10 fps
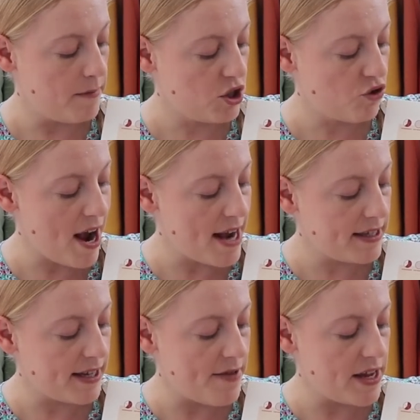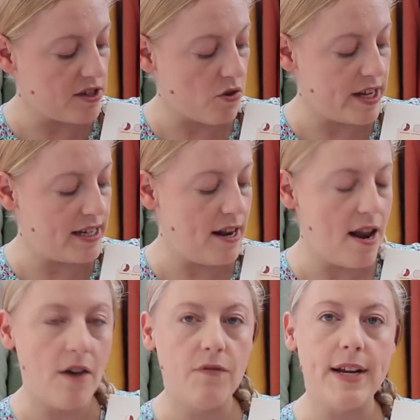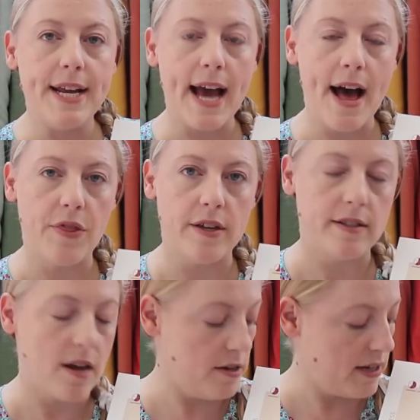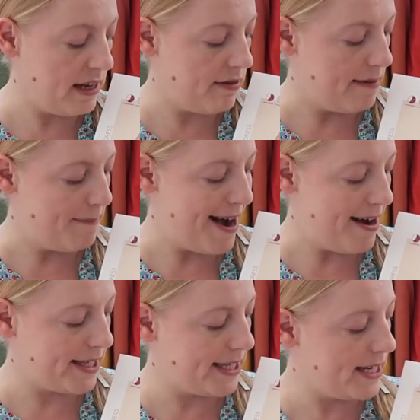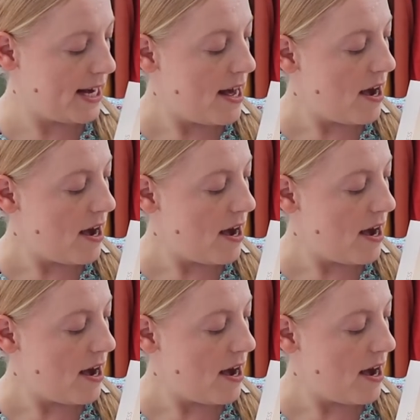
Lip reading: dress, and then it's got these lovely gathers underneath the bust.